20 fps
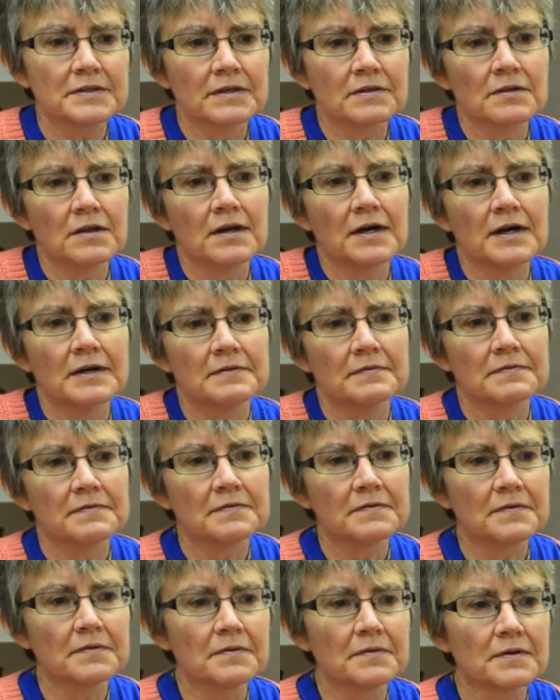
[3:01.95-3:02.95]
a lot
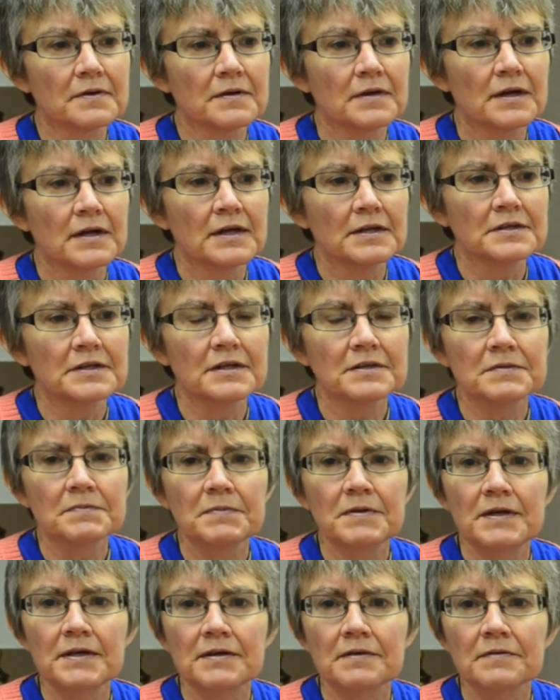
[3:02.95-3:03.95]
for just
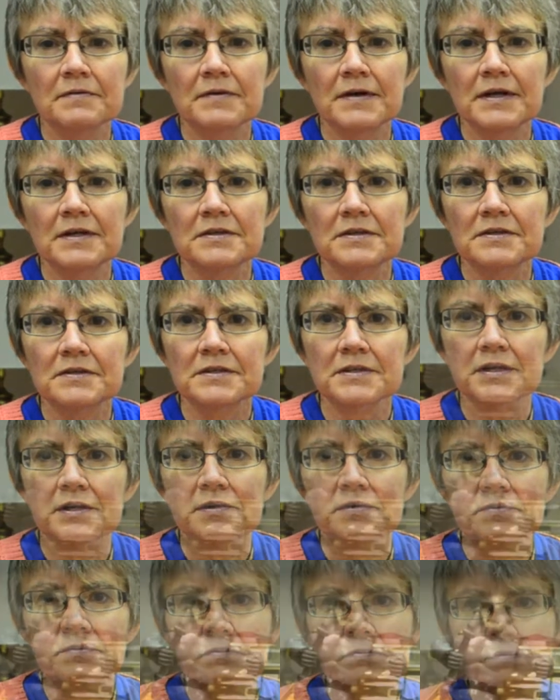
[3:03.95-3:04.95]
being a way to
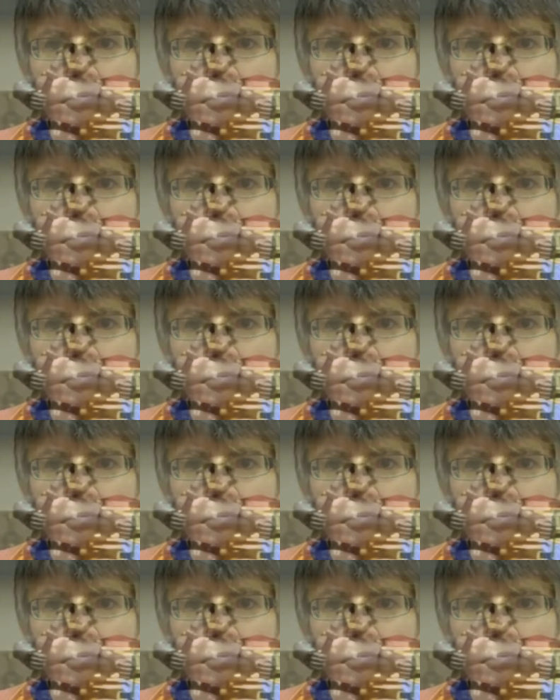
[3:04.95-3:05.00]
sell